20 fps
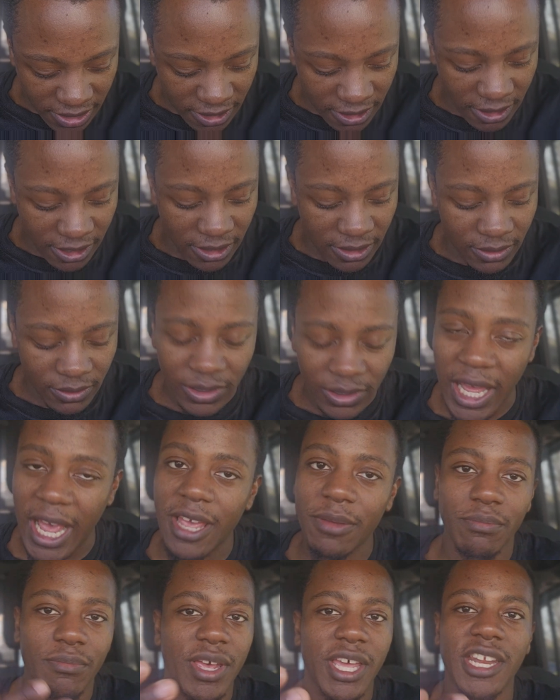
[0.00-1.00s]

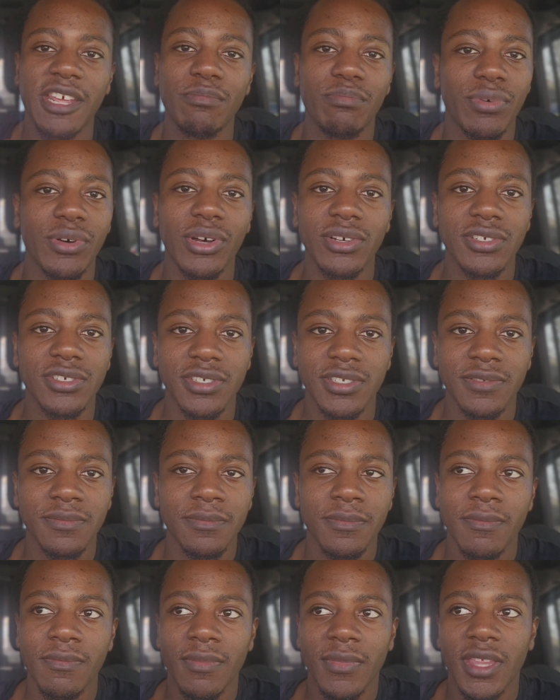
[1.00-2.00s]
Like many books,
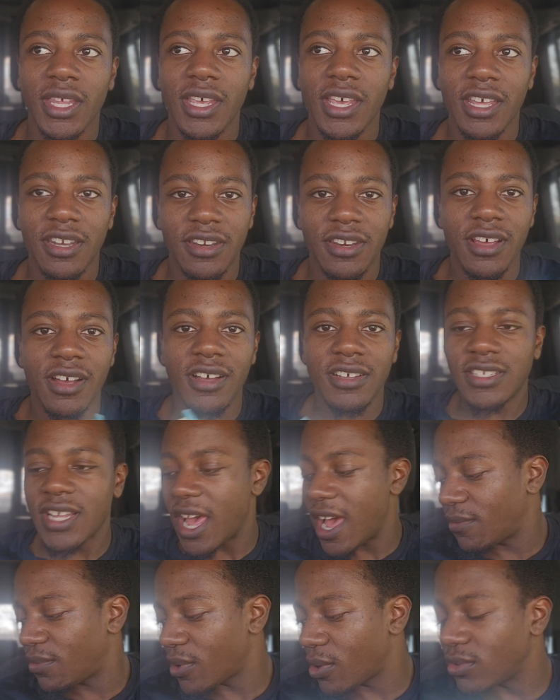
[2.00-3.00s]
it does
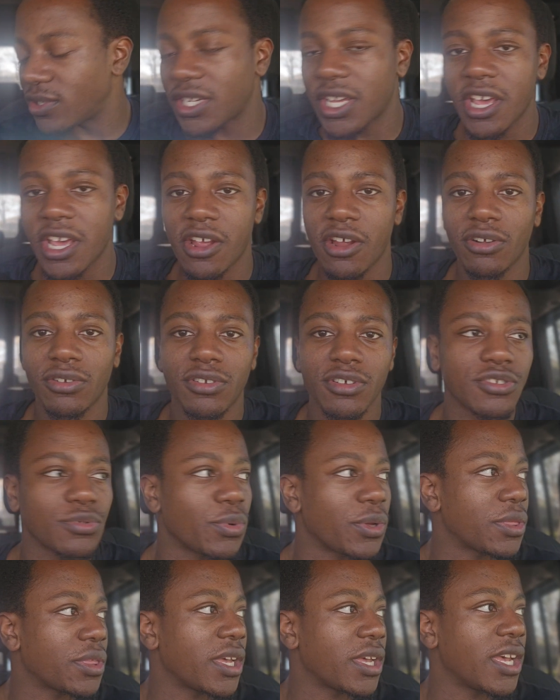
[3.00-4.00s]
have those characters
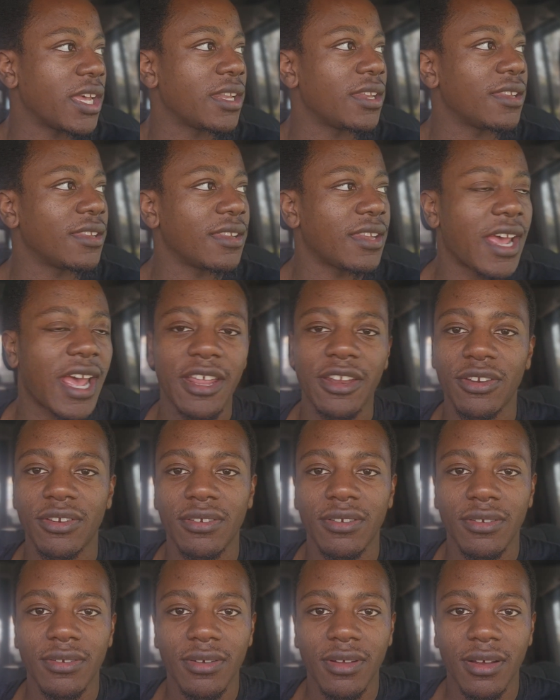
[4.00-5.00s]
within that
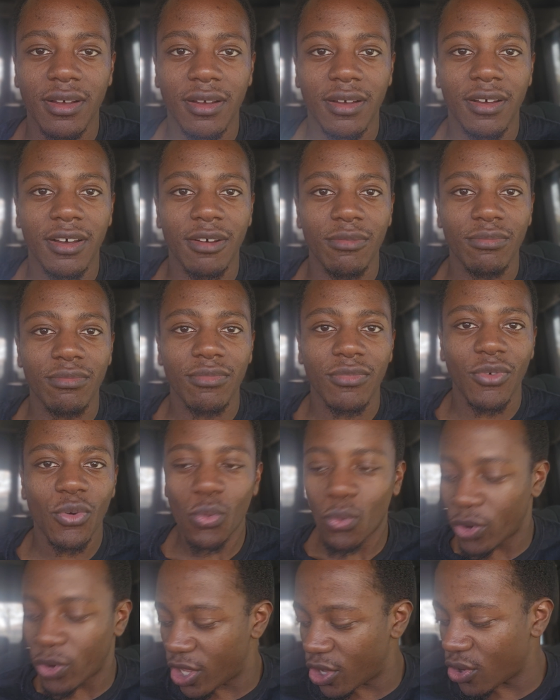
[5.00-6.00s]

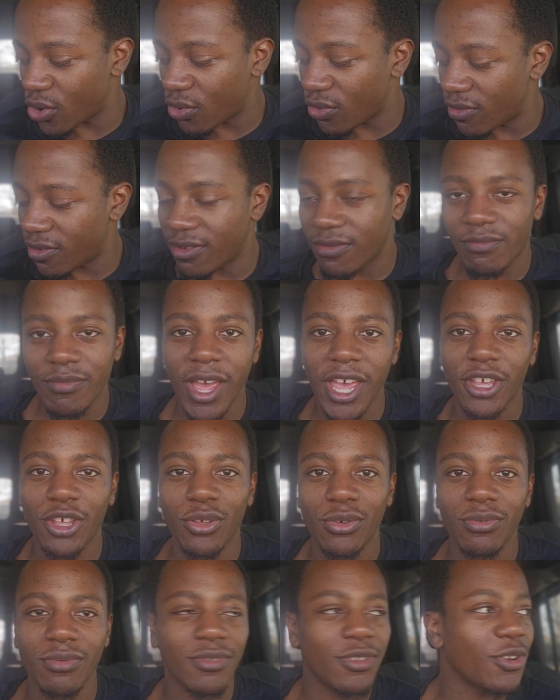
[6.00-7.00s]
will make
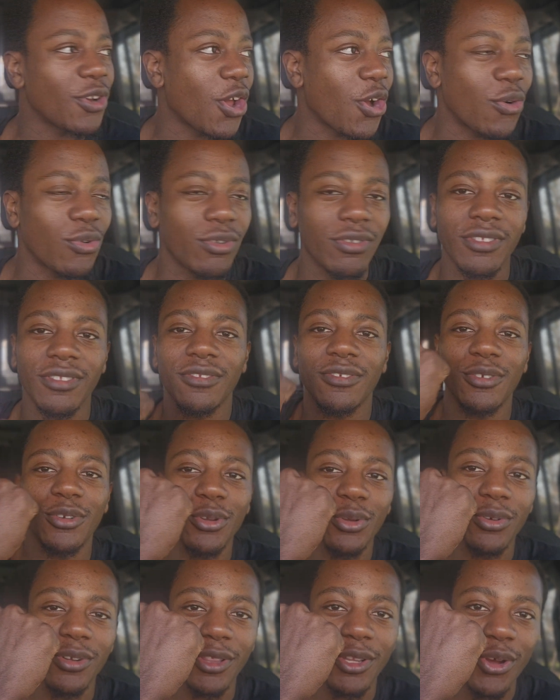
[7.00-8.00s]
you, you
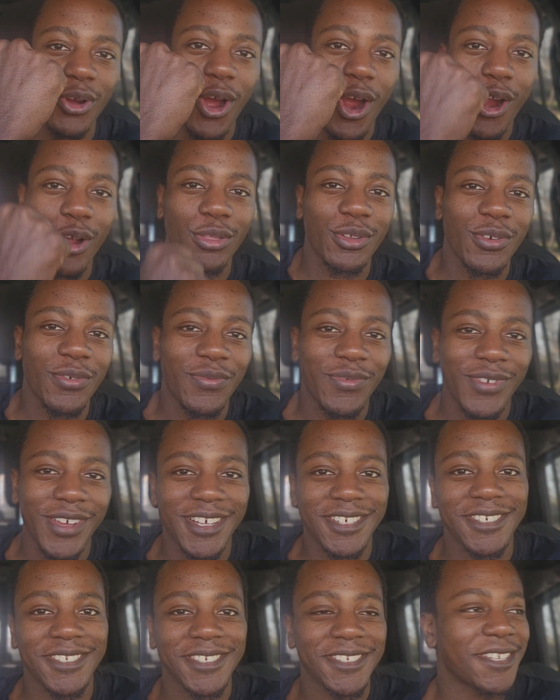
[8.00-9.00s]
do the little Arthur
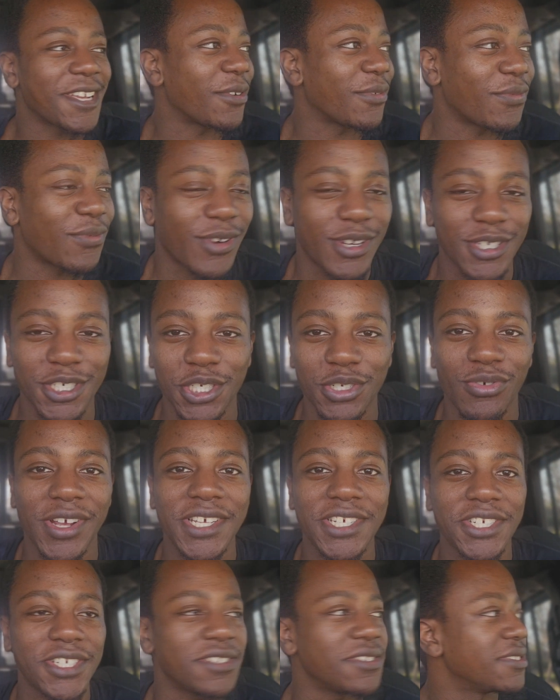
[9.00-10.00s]
fist in
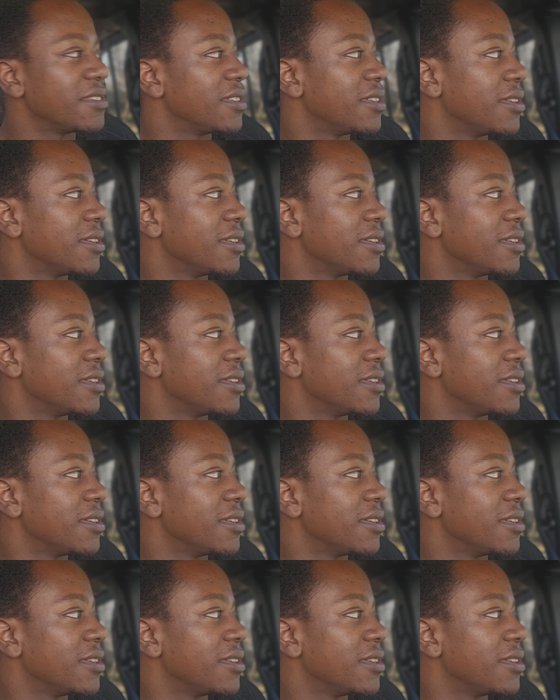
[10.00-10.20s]
frustration.